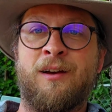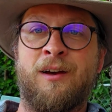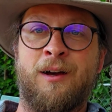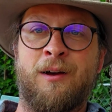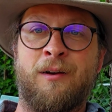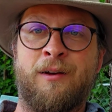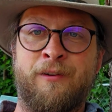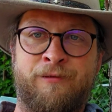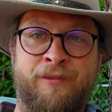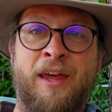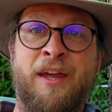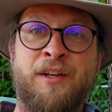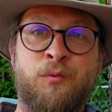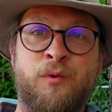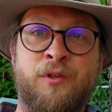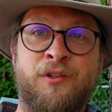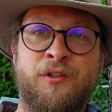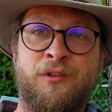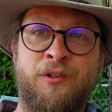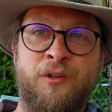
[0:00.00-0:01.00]
if that's
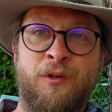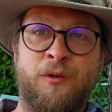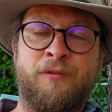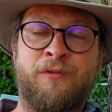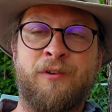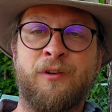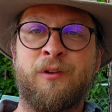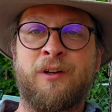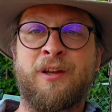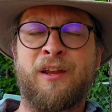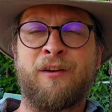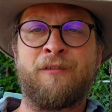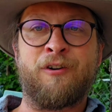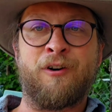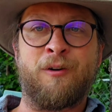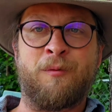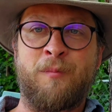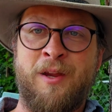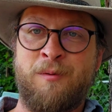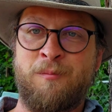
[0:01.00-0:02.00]
what you do. If you're looking
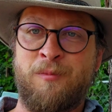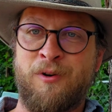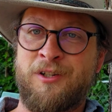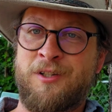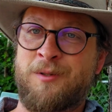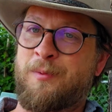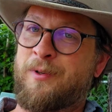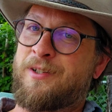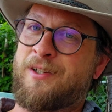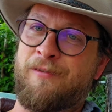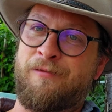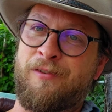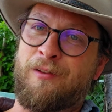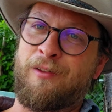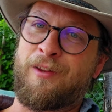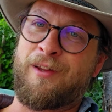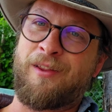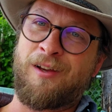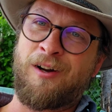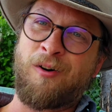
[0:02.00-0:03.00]
for a meat bird
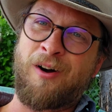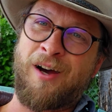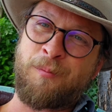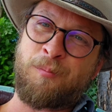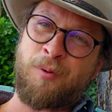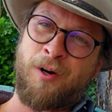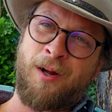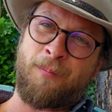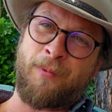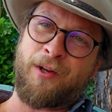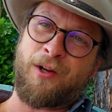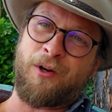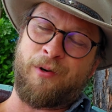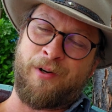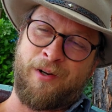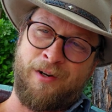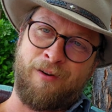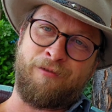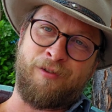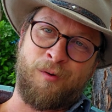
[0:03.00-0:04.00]
specifically, though, I'd probably go a
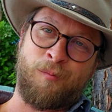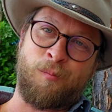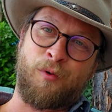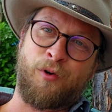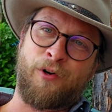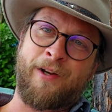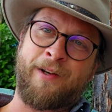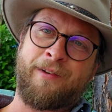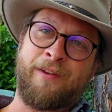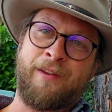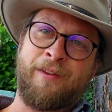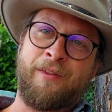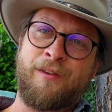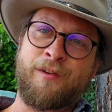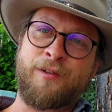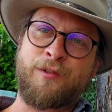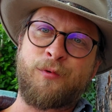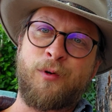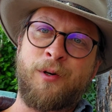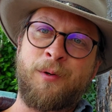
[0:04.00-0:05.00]
different breed than
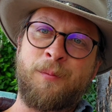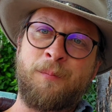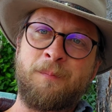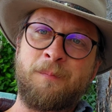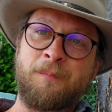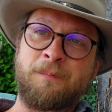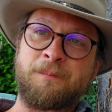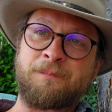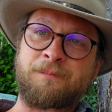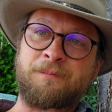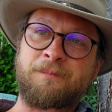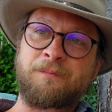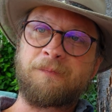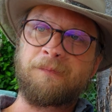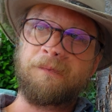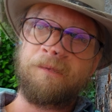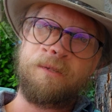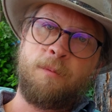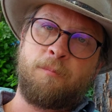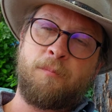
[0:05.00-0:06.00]
this one.
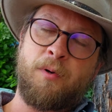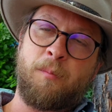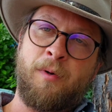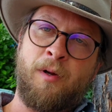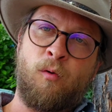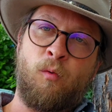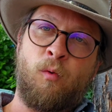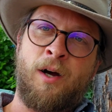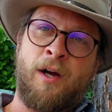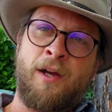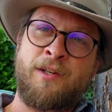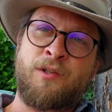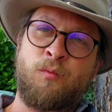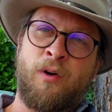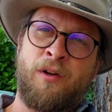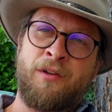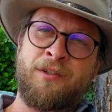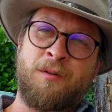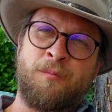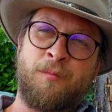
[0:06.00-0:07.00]
Temperament-wise,
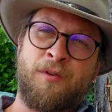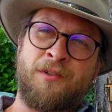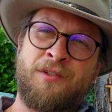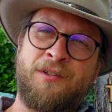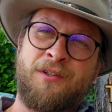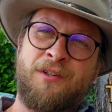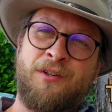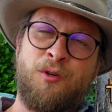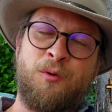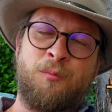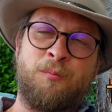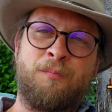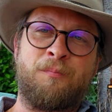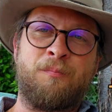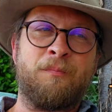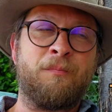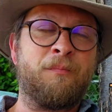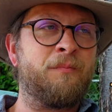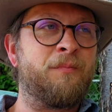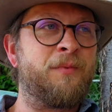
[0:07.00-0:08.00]
Welsummers do
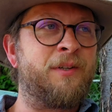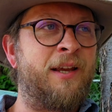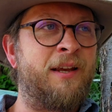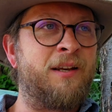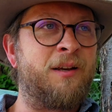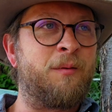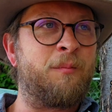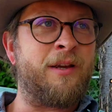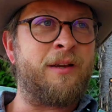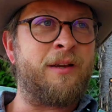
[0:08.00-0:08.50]
tend to be